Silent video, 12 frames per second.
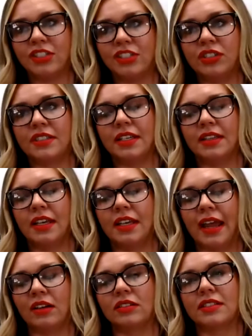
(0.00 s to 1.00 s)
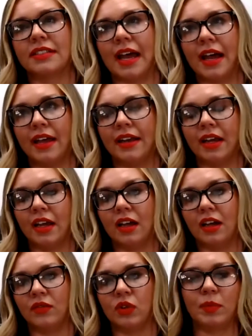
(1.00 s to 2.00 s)
just think that outside
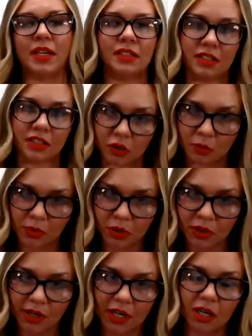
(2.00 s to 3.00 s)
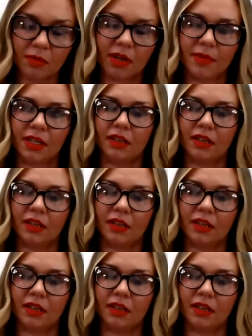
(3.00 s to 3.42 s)
of the PTO program, I